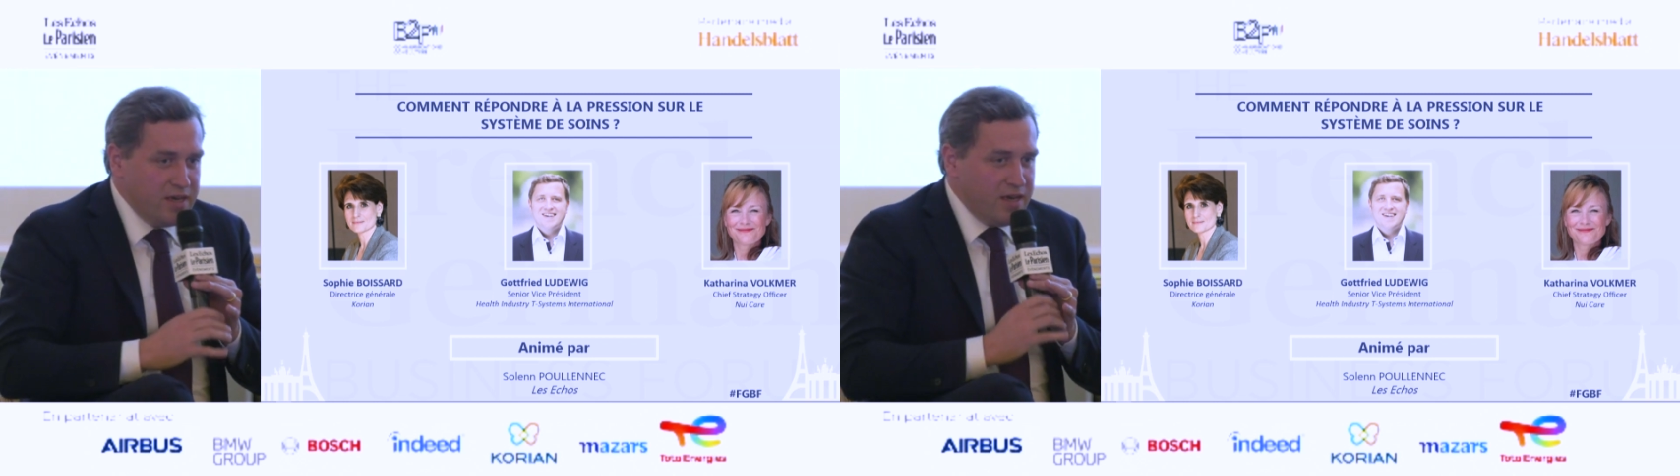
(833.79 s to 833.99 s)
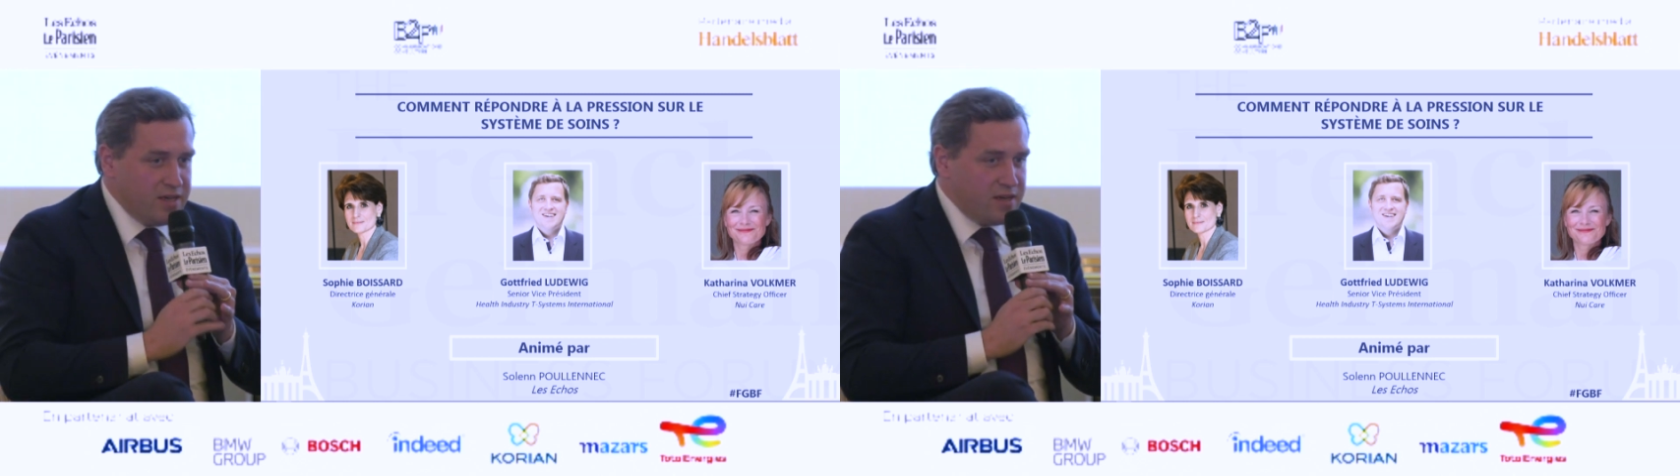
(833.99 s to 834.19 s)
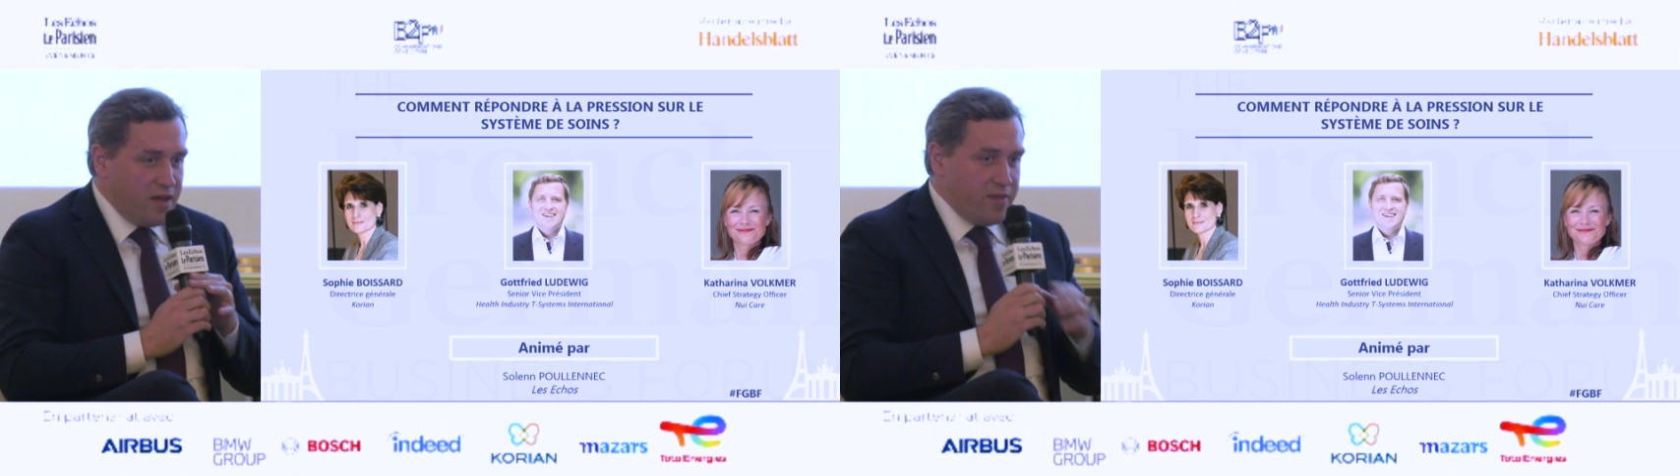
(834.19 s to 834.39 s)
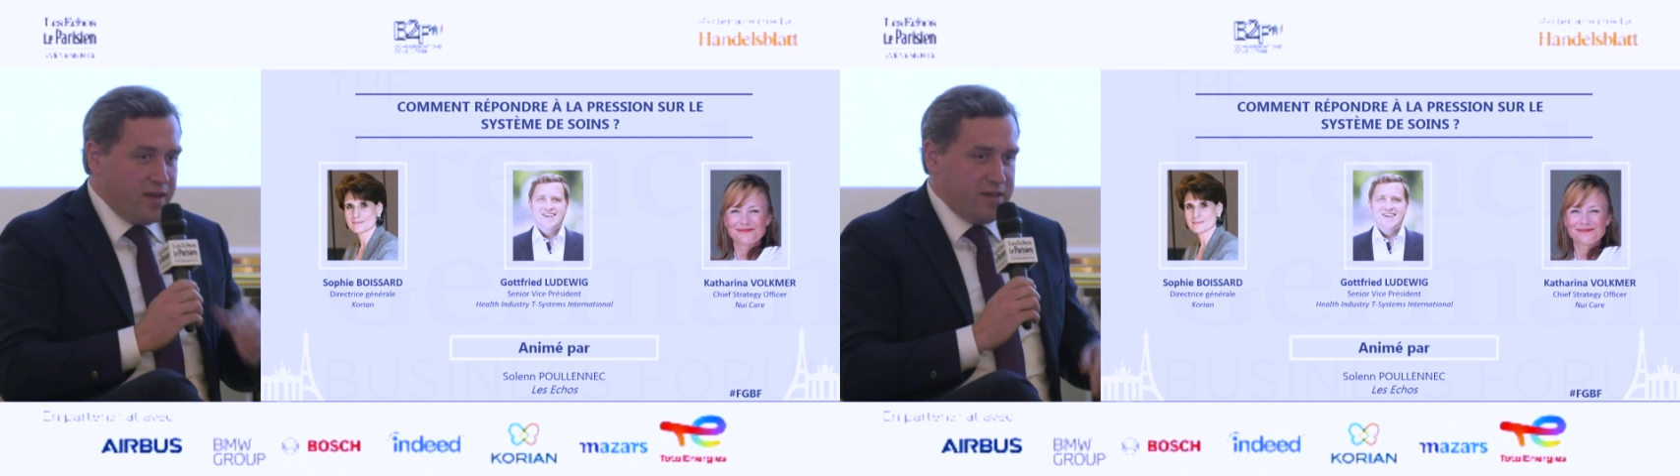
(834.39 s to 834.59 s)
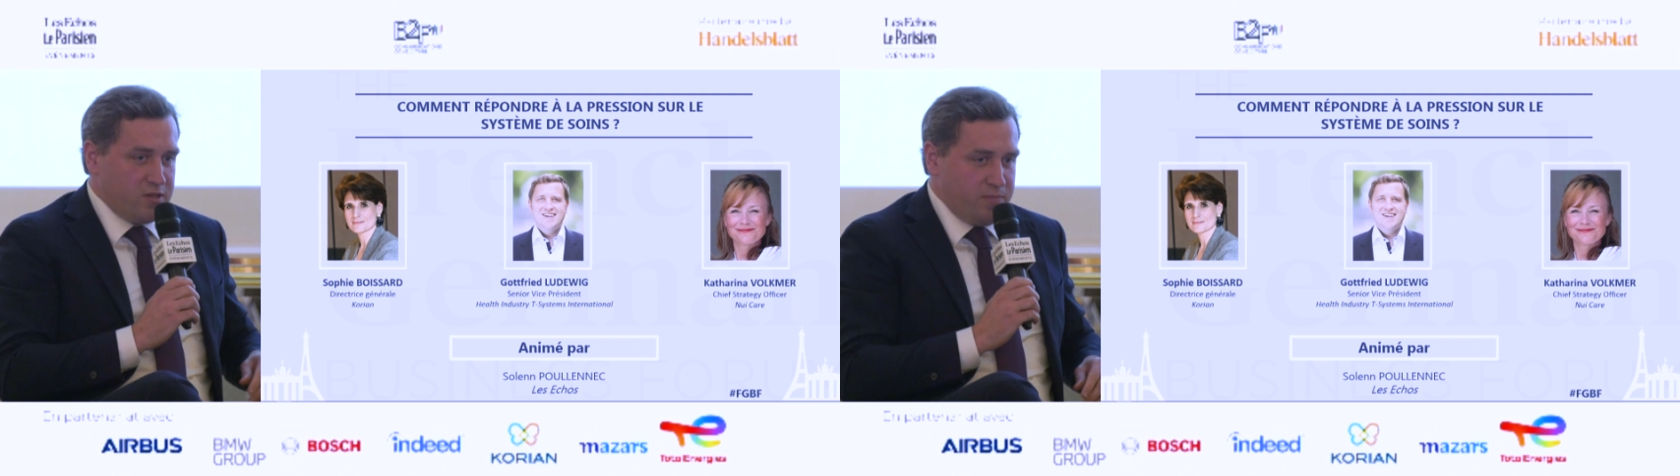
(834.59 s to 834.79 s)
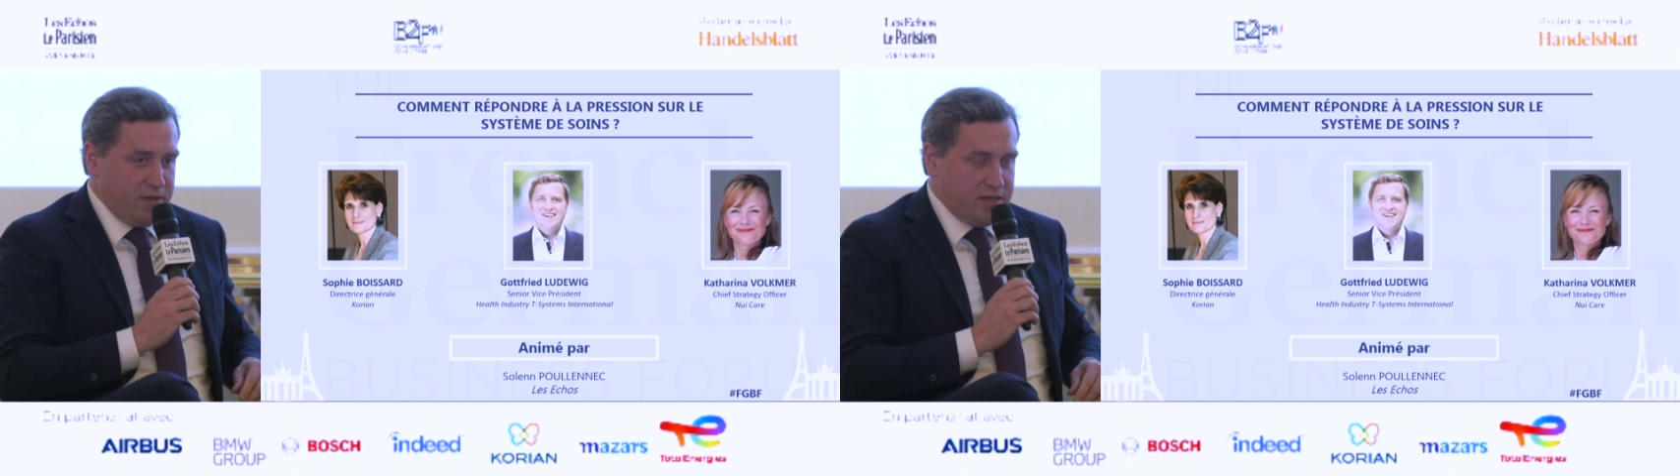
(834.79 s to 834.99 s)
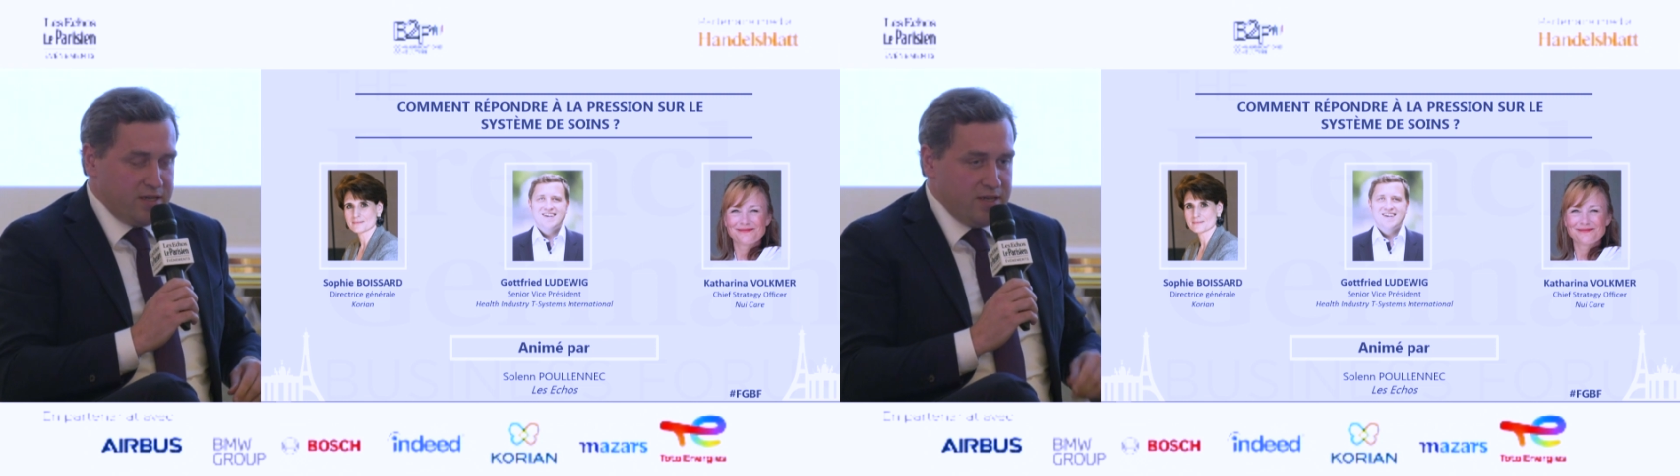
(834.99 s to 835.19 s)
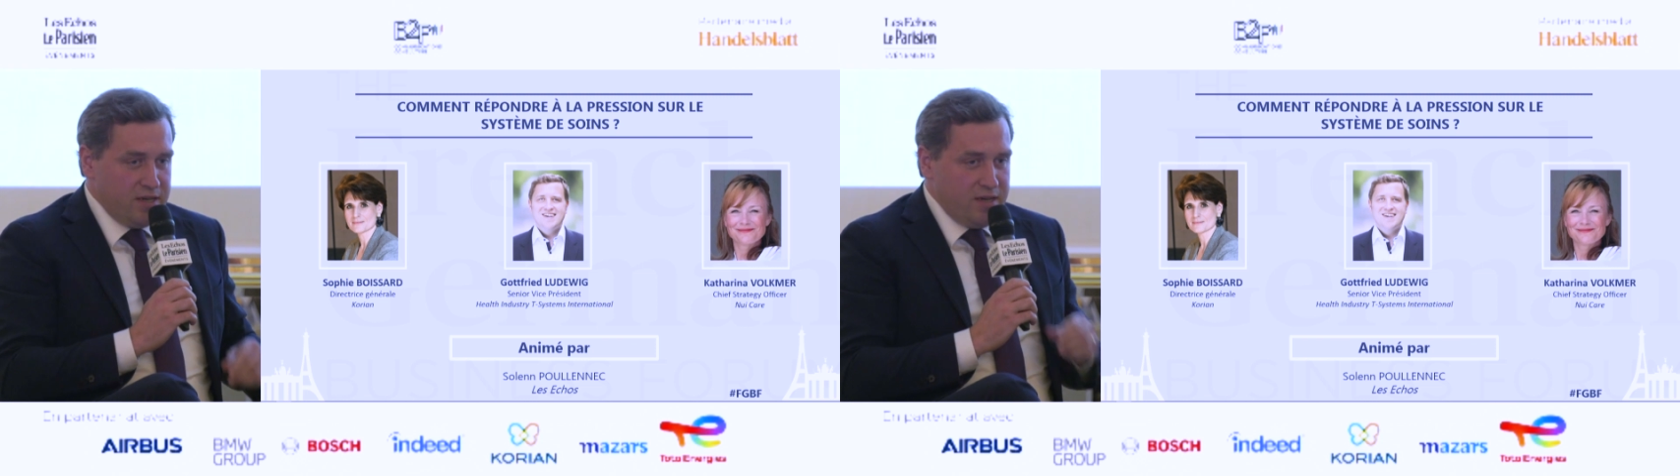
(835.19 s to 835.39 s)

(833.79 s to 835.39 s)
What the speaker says: And another aspect,